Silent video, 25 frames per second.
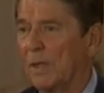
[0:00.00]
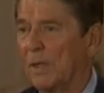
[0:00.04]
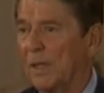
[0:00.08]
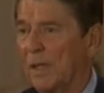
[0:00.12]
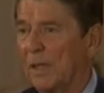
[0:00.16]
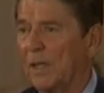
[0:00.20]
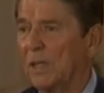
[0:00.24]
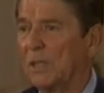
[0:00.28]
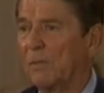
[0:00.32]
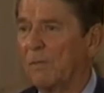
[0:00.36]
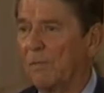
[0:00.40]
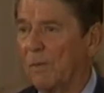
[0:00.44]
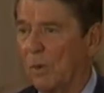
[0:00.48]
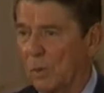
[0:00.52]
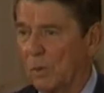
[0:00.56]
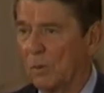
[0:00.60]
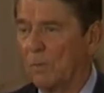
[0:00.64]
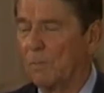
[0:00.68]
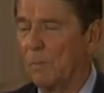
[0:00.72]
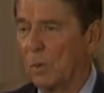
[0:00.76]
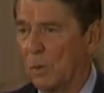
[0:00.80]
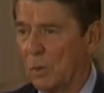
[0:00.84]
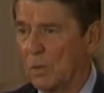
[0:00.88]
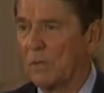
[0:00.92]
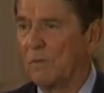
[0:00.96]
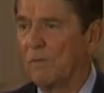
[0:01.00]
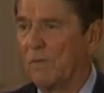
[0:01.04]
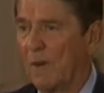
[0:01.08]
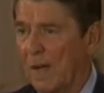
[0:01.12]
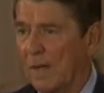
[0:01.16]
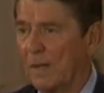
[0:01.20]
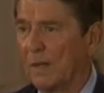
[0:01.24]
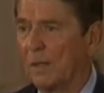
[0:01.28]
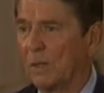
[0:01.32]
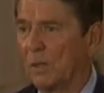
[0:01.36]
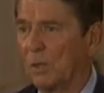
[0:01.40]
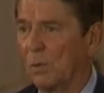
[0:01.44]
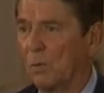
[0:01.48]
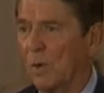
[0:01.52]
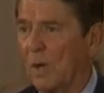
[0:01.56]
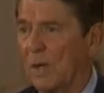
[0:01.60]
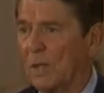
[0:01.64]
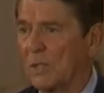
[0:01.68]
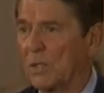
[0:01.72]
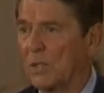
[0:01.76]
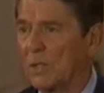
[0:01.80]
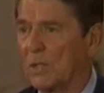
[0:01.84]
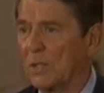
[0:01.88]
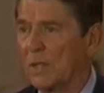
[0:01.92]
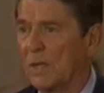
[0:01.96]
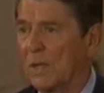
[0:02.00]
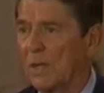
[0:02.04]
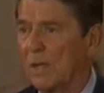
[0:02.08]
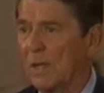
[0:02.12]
It is most vital to us